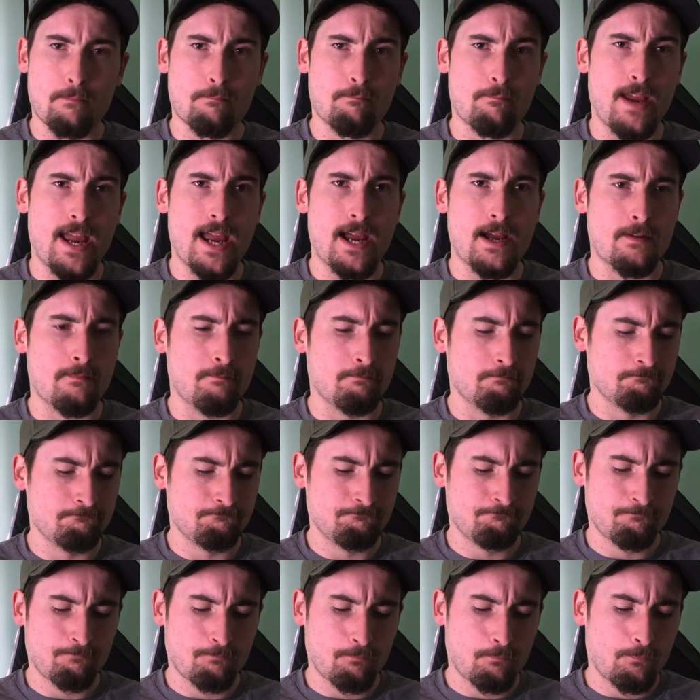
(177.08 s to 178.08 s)
Man,
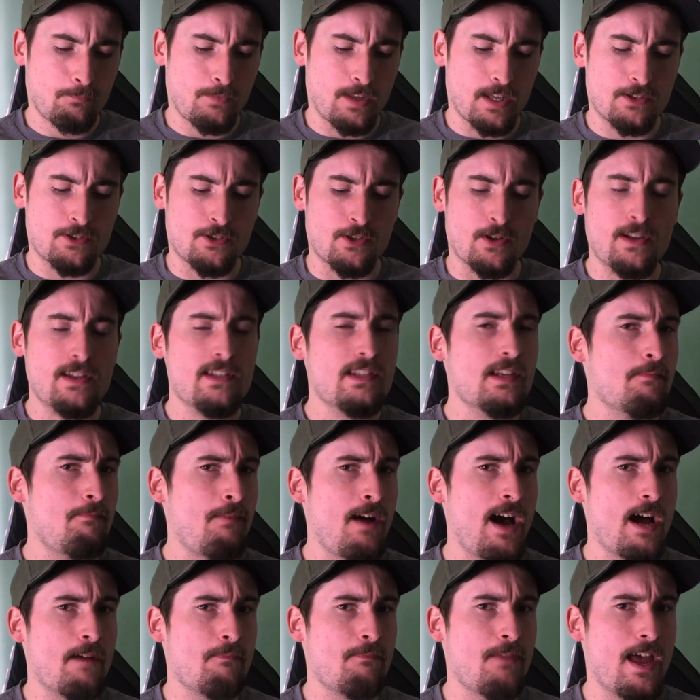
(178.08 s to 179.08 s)
as soon as you
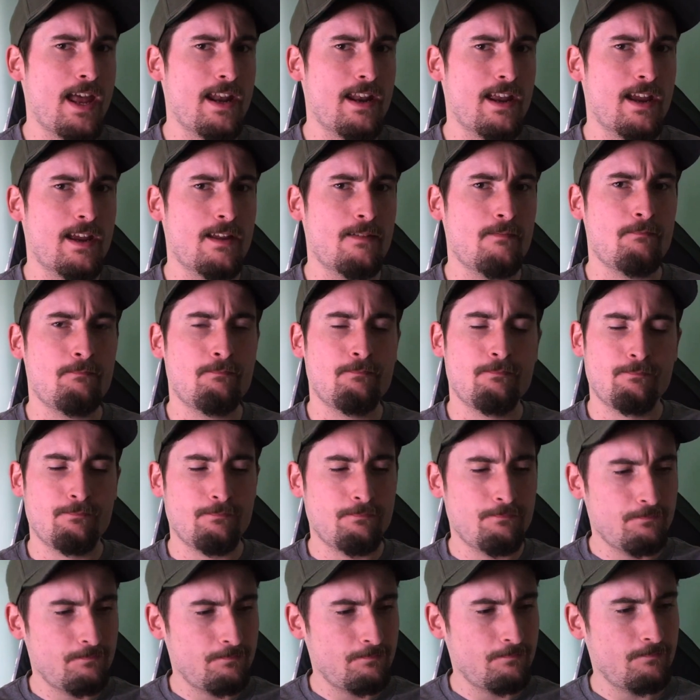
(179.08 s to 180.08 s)
pop that in,
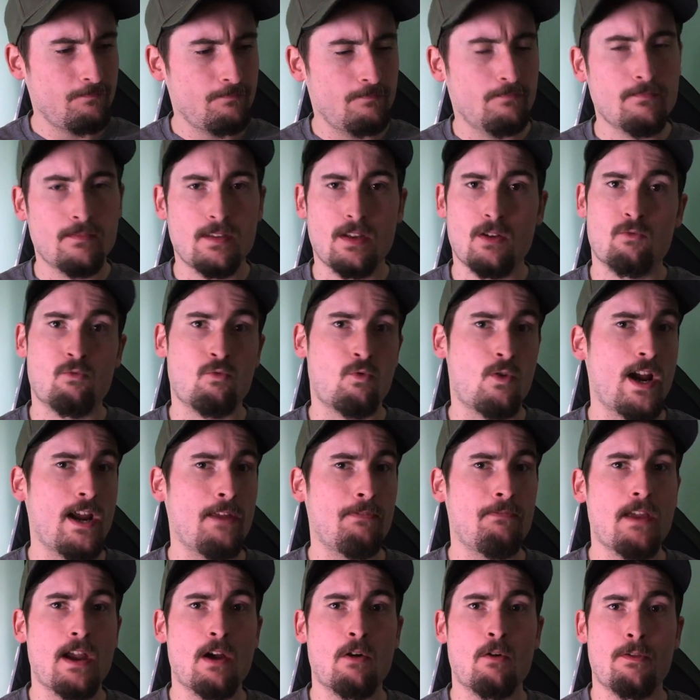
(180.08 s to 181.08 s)

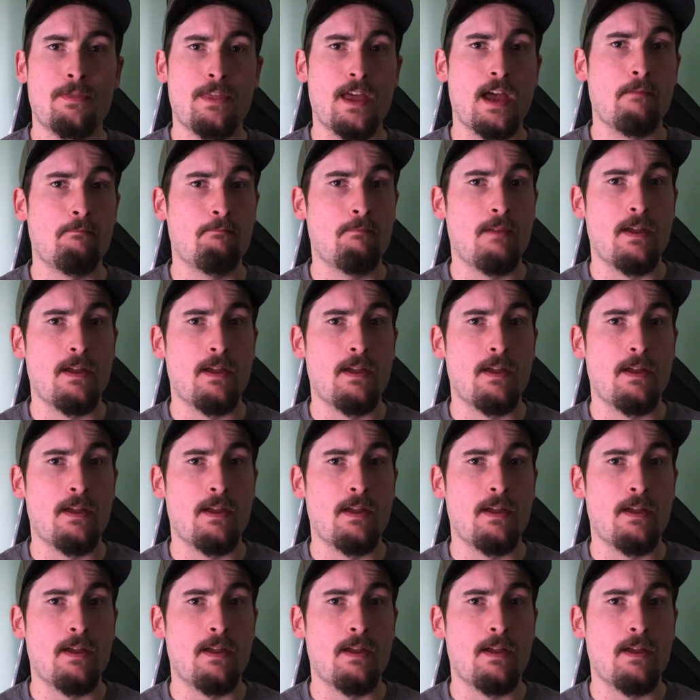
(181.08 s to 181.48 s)
right there with that